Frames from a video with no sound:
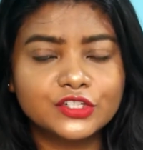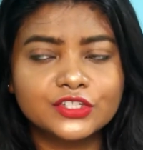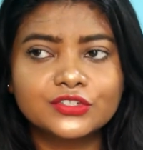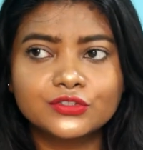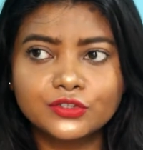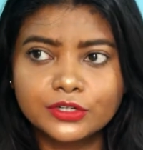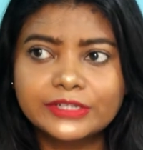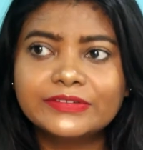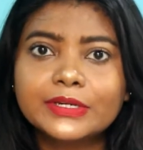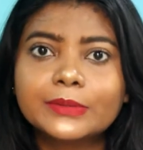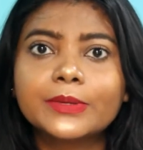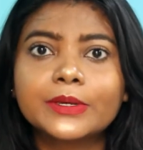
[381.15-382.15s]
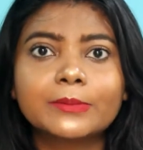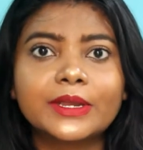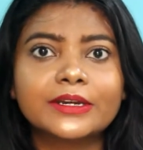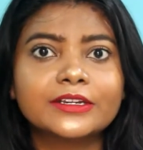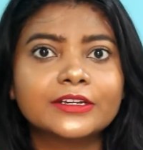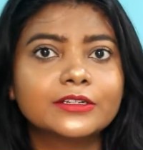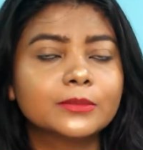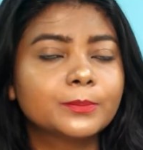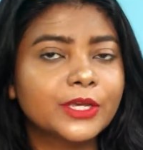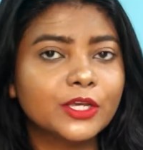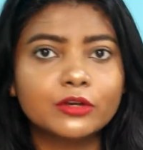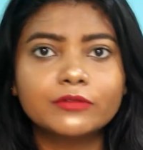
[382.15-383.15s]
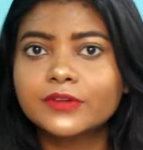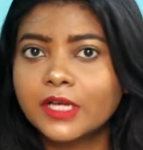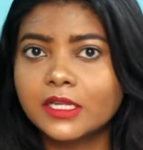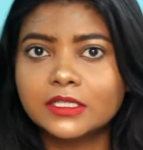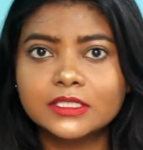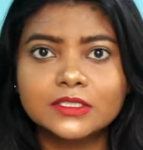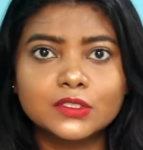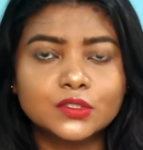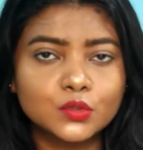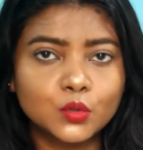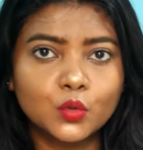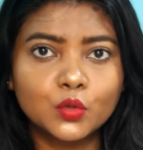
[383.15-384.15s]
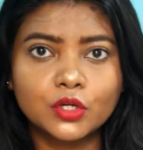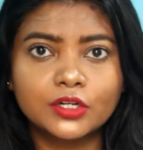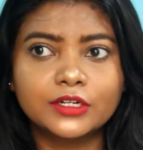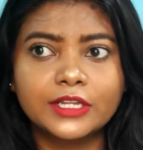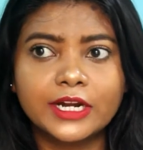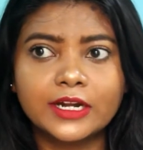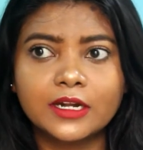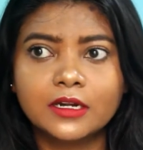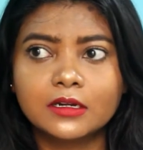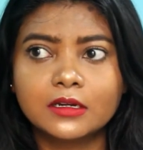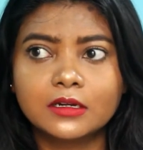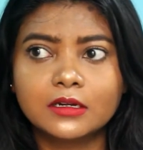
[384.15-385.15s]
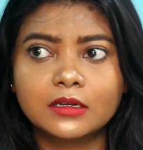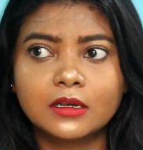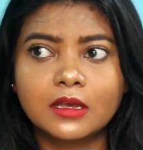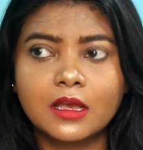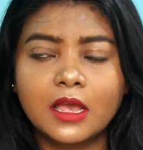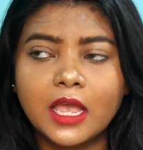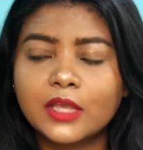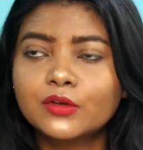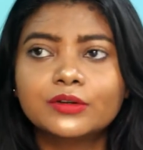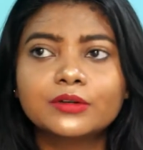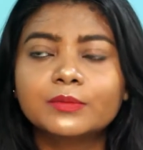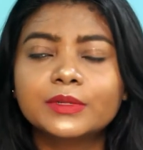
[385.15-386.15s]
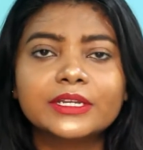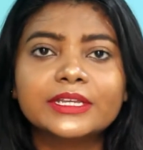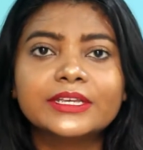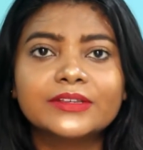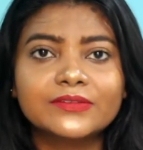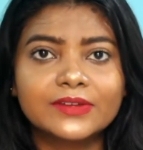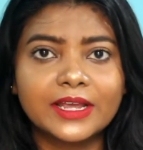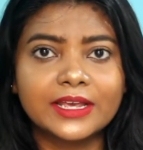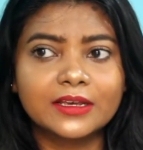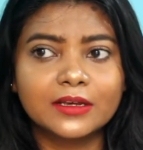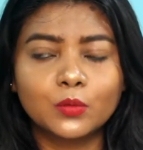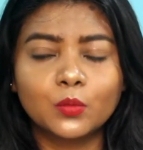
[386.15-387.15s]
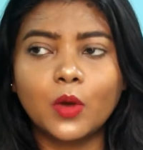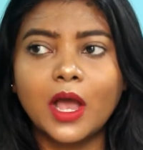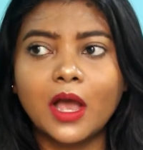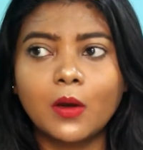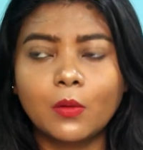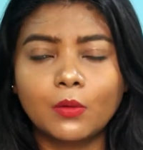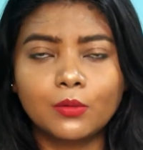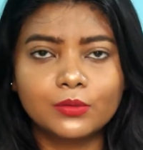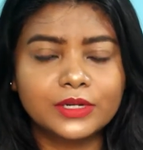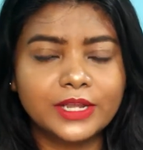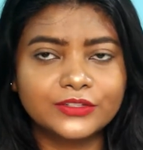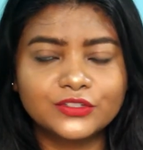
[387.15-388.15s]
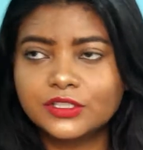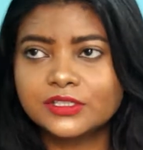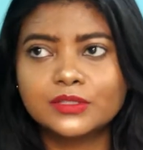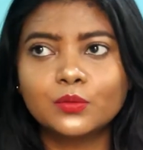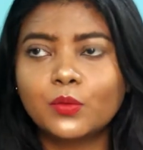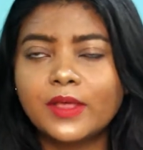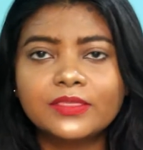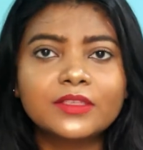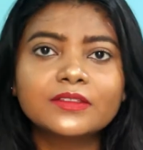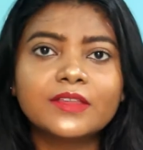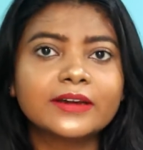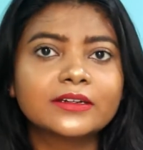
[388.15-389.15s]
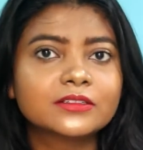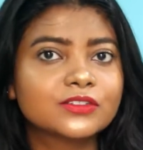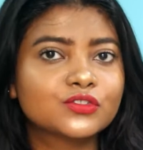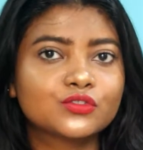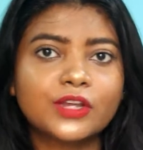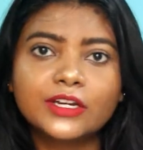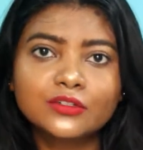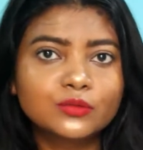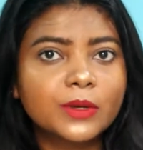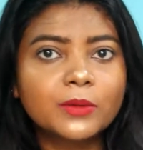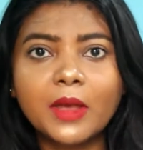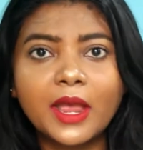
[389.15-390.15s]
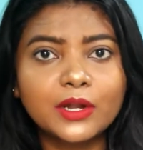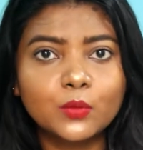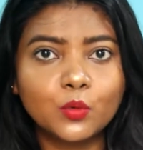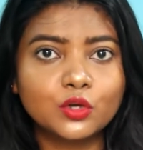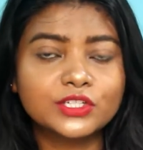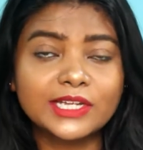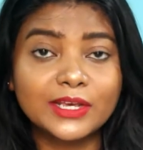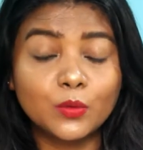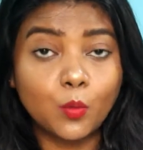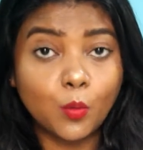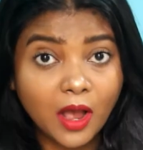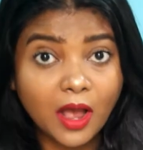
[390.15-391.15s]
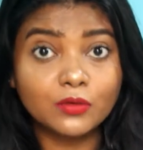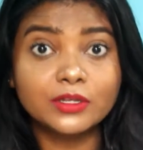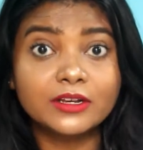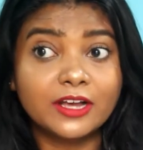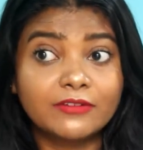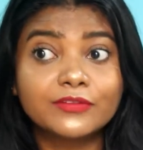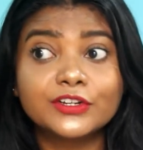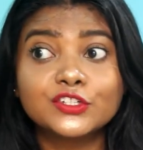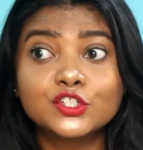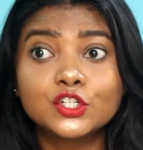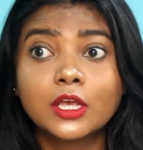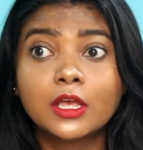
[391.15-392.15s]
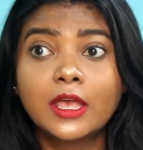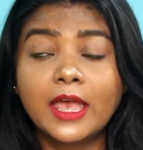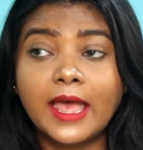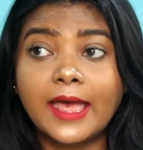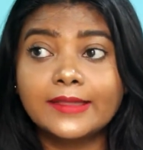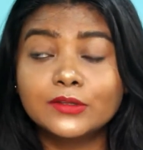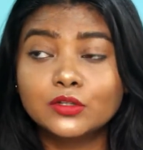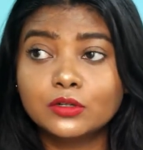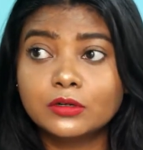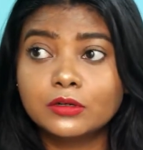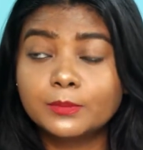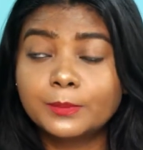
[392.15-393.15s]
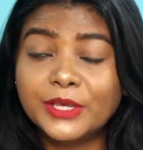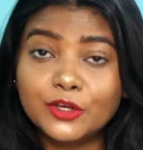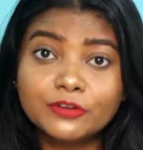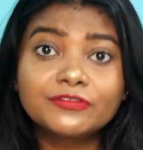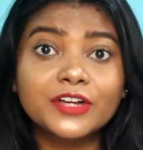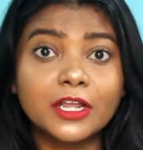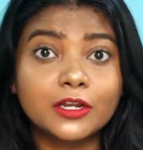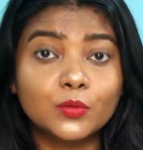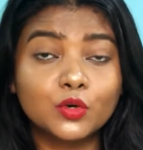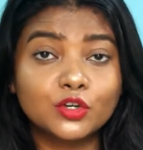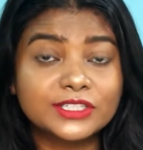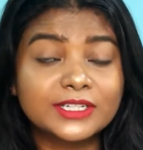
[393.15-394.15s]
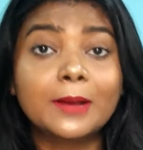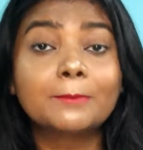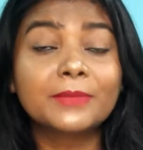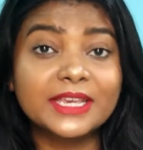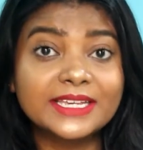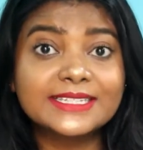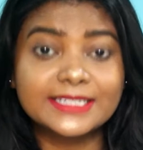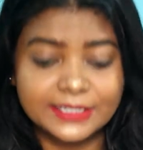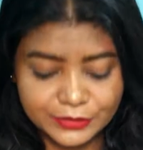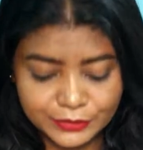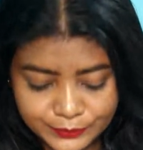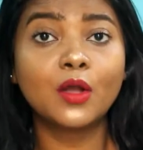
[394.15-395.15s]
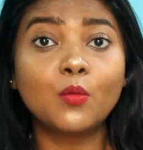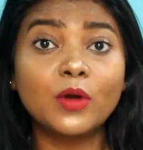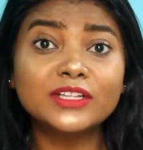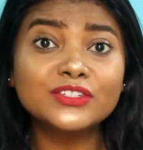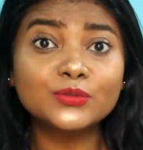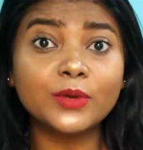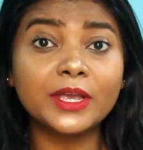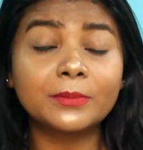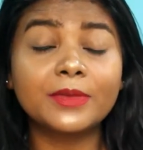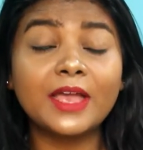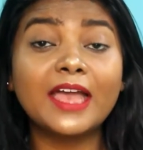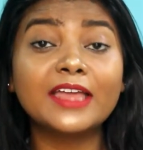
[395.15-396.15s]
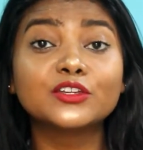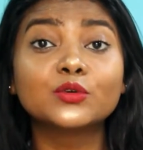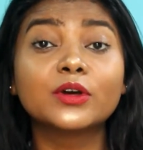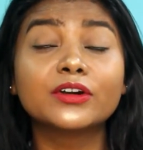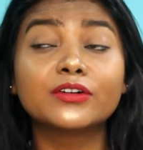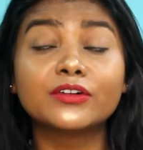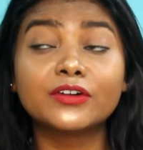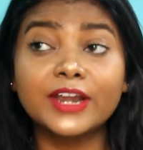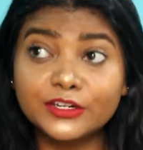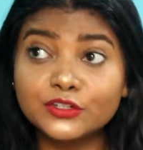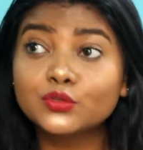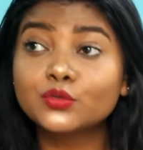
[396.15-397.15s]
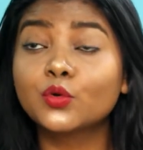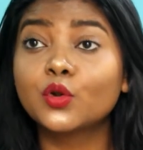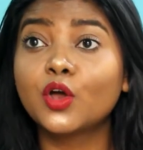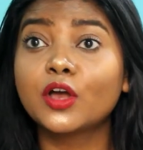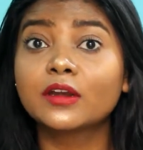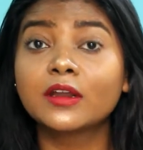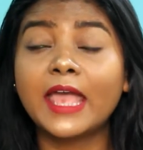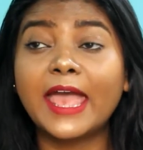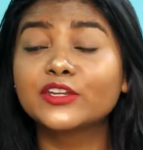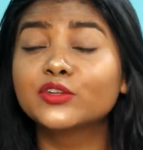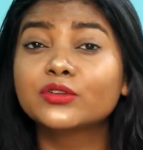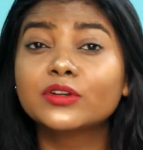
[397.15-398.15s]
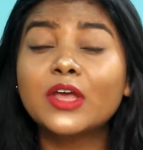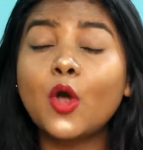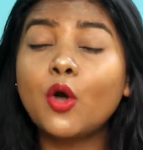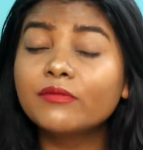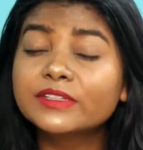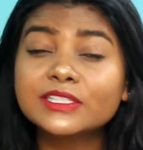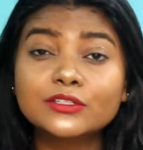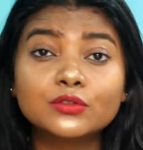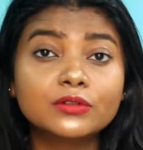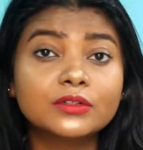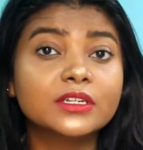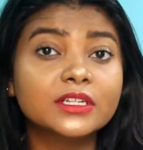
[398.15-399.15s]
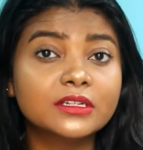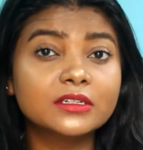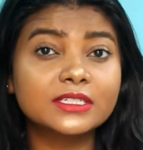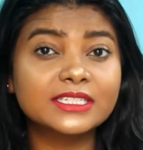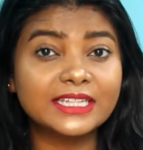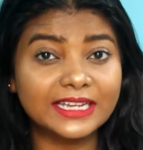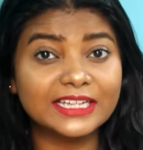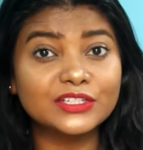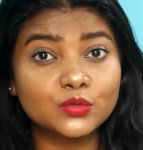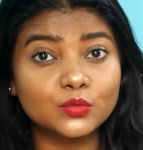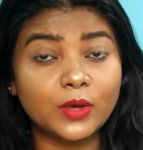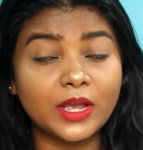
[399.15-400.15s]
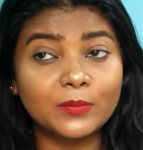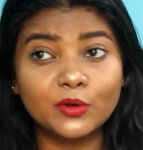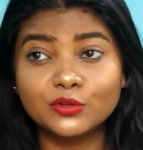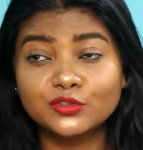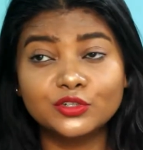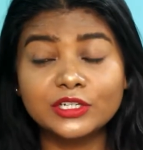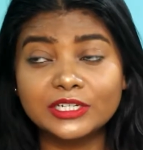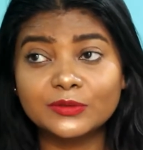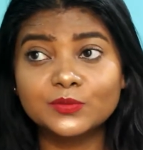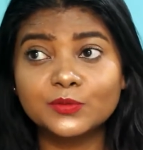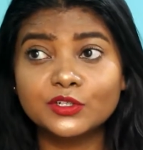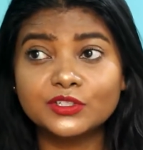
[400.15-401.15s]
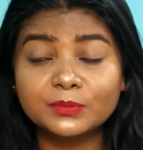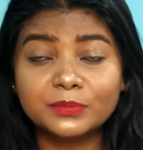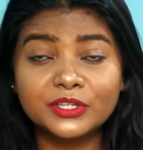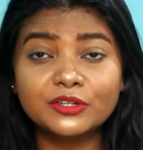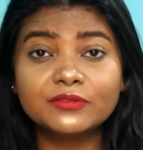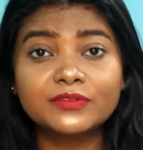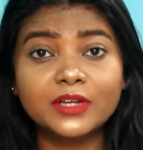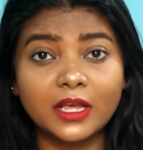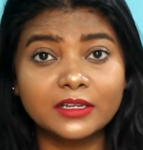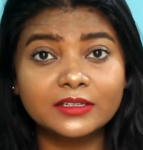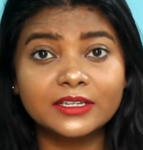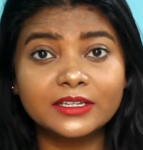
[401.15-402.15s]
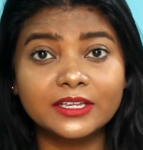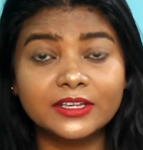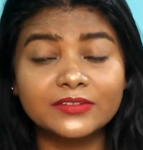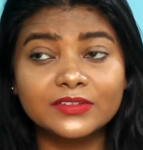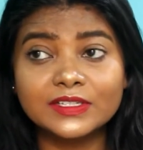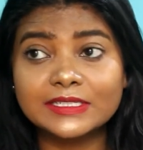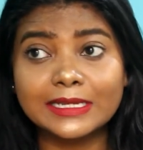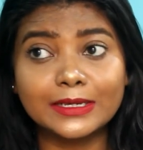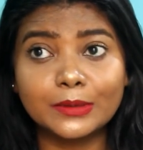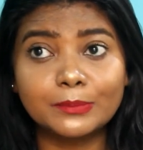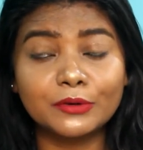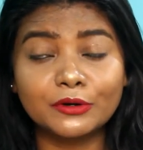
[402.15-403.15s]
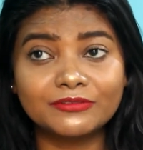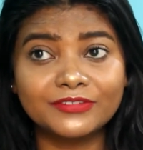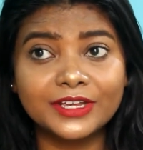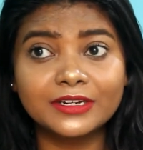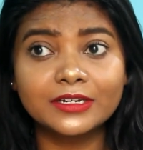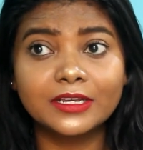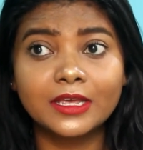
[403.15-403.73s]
It's really very pigmented. The payoff color is so good that I couldn't believe, like wow. Like just the one thing that struck to my mind was like wow, the coverage and the payoff color was amazing. One swipe and you are ready to roll on, and you obviously don't need a second swipe onto your lips because the payoff color they give is like a perfect.